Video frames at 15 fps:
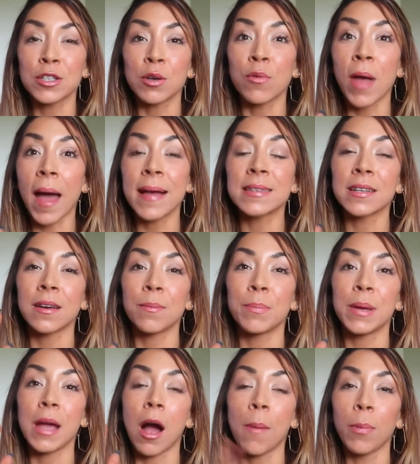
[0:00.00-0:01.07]
So that is gonna
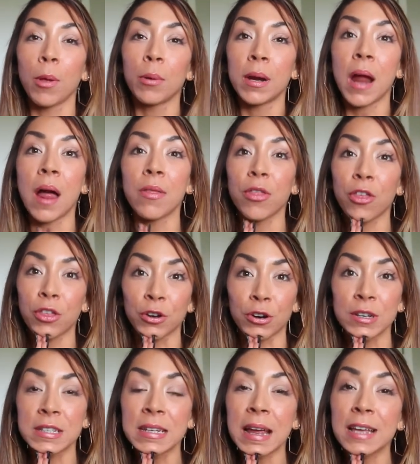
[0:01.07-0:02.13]
be uploaded on
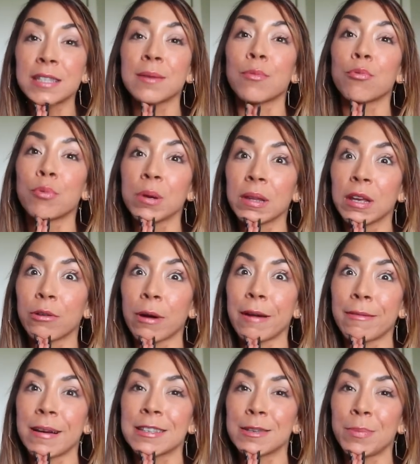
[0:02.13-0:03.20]
Thursday. Some really
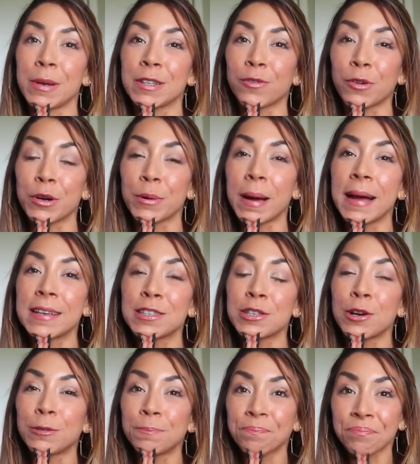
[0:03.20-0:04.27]
great recipes for you guys.
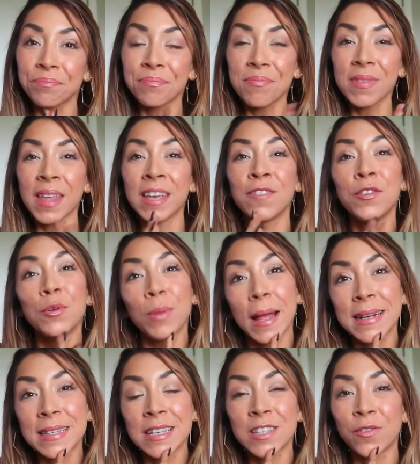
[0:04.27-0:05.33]
So if you
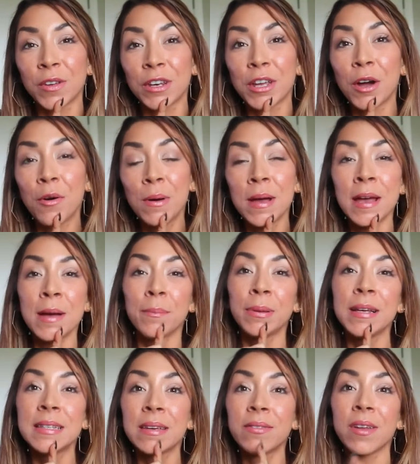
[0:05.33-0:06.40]
like this video,
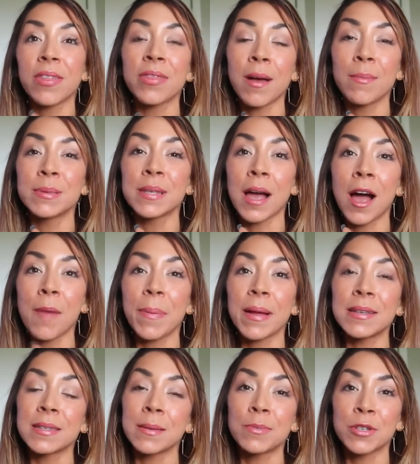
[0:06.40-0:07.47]
please give it a thumbs up
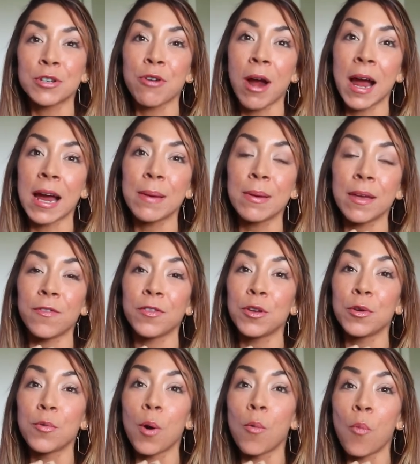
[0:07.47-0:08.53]
and subscribe if
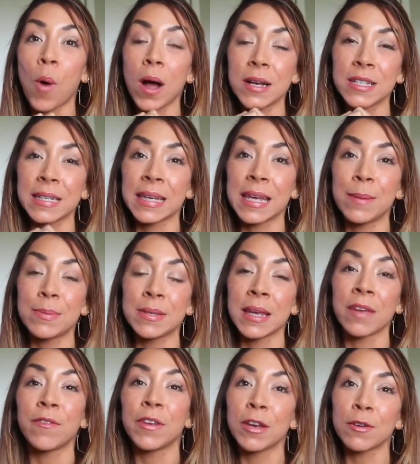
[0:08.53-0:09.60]
you want to keep
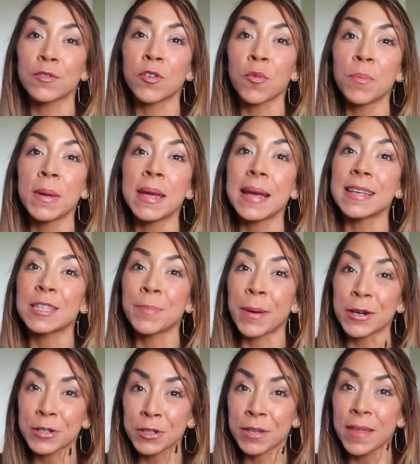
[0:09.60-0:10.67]
seeing videos from me,
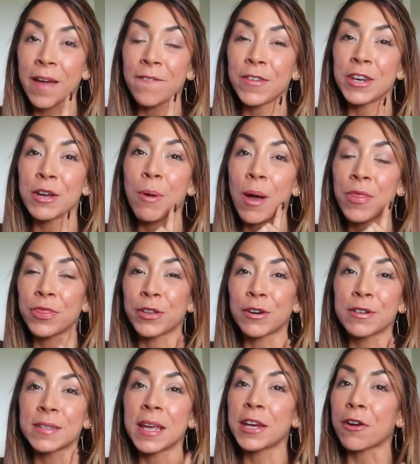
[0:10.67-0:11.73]
especially that video on
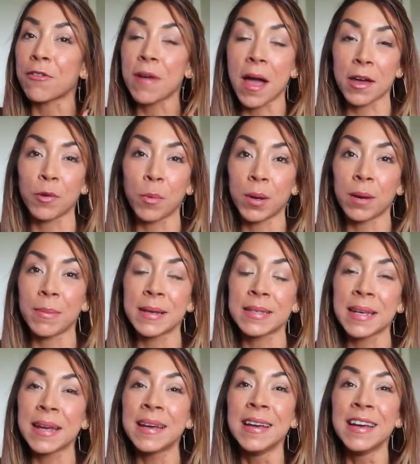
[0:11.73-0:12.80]
Thursday. You're not going to want to
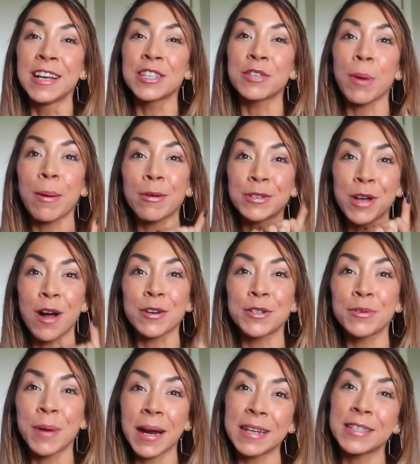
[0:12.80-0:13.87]
miss it. So I will talk
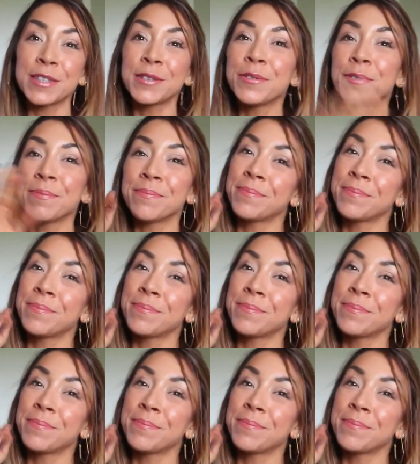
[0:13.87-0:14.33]
to you guys soon.